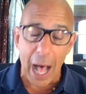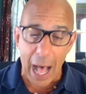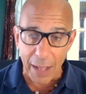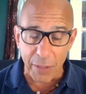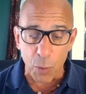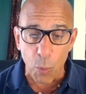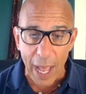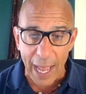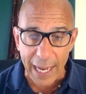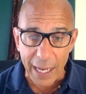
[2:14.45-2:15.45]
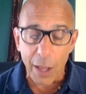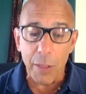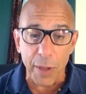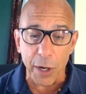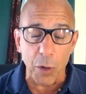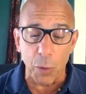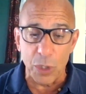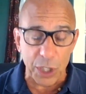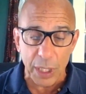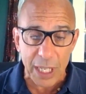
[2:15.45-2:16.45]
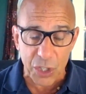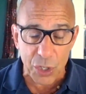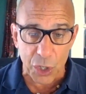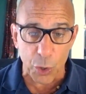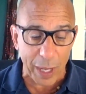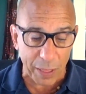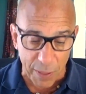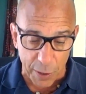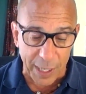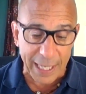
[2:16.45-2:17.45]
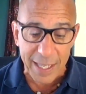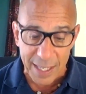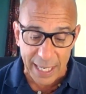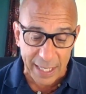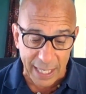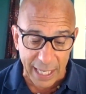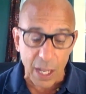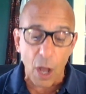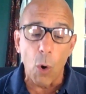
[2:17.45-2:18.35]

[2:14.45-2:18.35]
Either way, they're going to listen to a 30, 60,